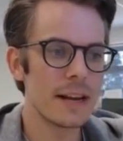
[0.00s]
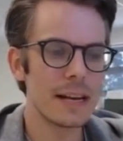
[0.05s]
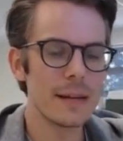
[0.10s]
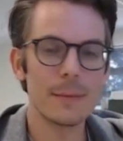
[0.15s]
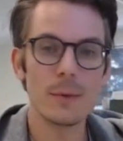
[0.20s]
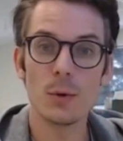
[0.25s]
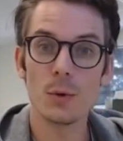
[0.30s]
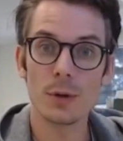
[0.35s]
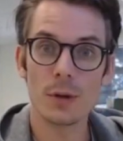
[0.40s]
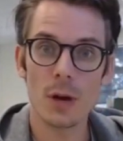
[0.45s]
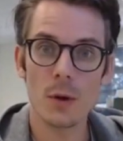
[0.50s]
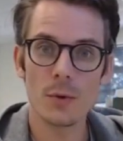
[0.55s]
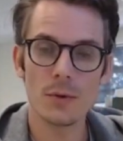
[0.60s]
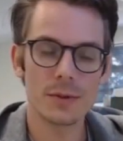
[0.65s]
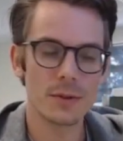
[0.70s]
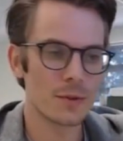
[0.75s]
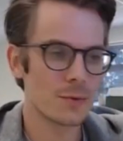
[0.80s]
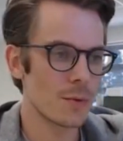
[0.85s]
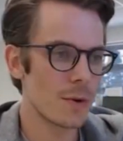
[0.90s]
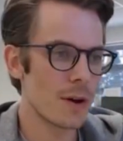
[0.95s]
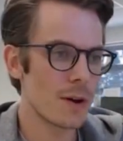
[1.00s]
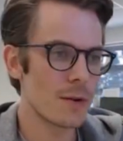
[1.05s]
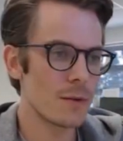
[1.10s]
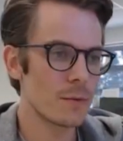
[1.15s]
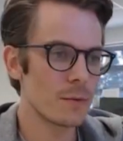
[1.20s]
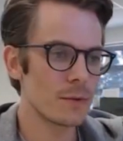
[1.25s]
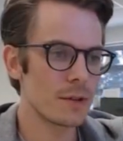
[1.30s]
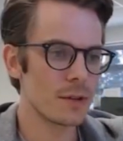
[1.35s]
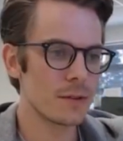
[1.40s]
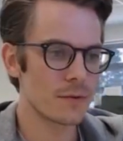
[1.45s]
Any more notes as well,
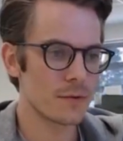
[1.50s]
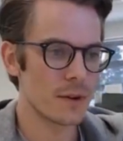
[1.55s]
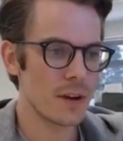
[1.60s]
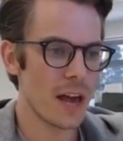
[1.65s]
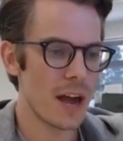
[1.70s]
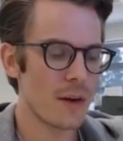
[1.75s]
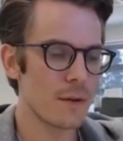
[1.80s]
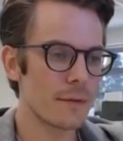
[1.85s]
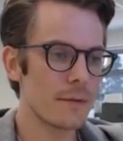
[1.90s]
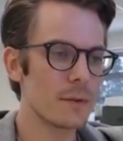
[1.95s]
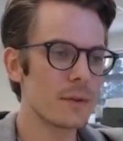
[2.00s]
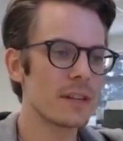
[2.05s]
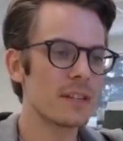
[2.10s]
which is really helpful.